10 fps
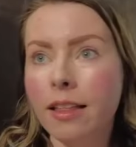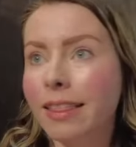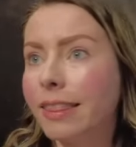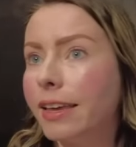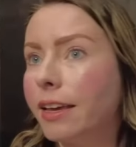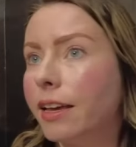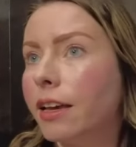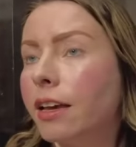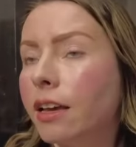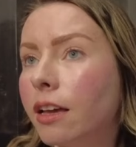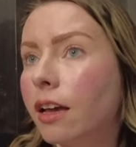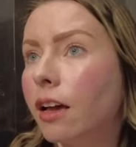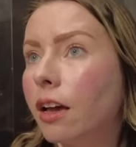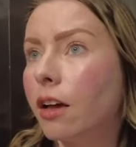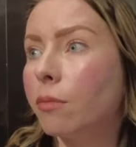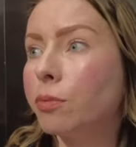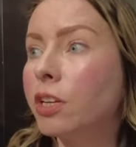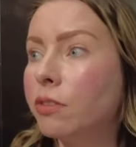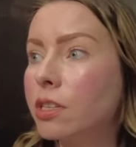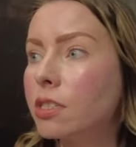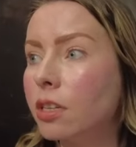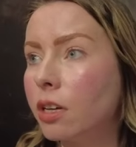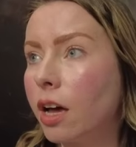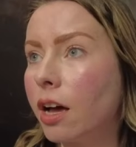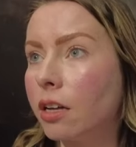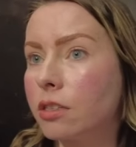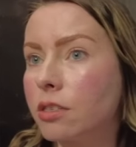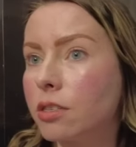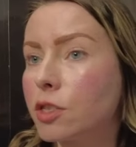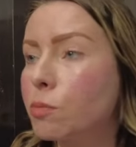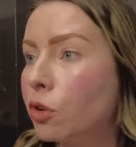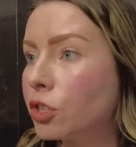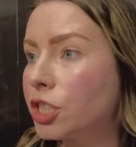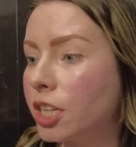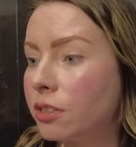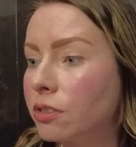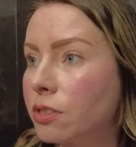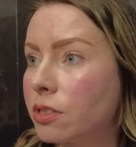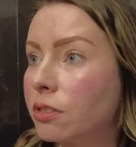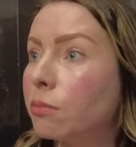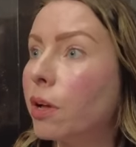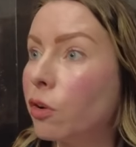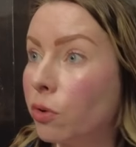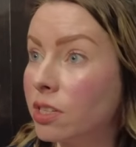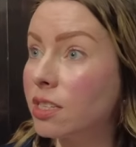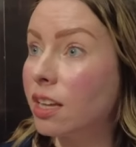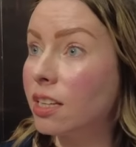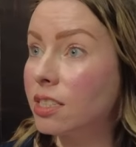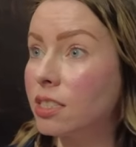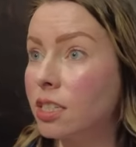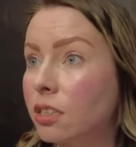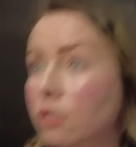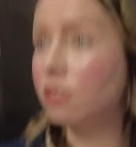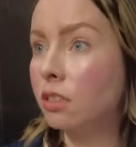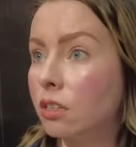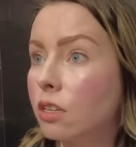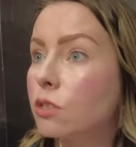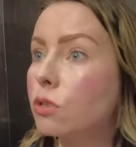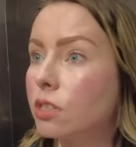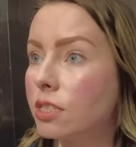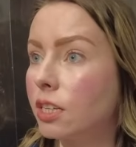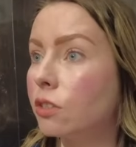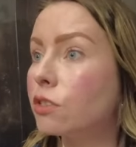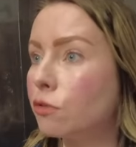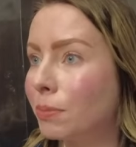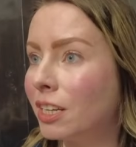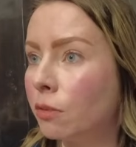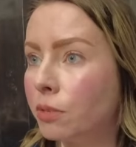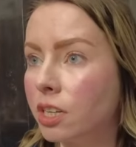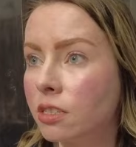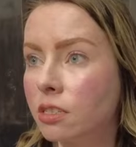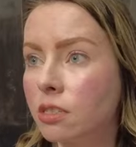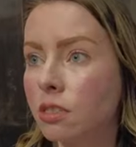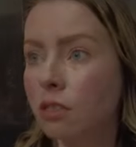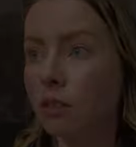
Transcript: They previously had smaller stills, but I'll go into that detail. So the stills have been upgraded.